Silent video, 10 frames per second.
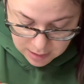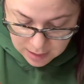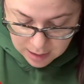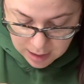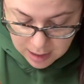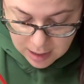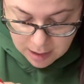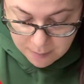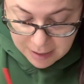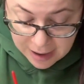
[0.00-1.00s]

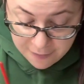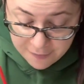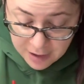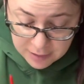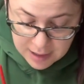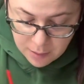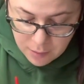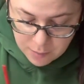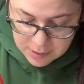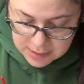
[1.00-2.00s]
I felt that
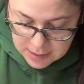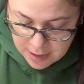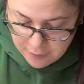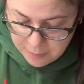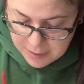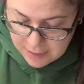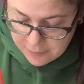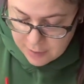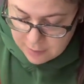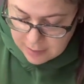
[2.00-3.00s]
one was enough, but if
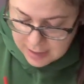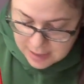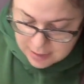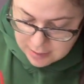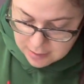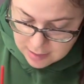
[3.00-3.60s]
you think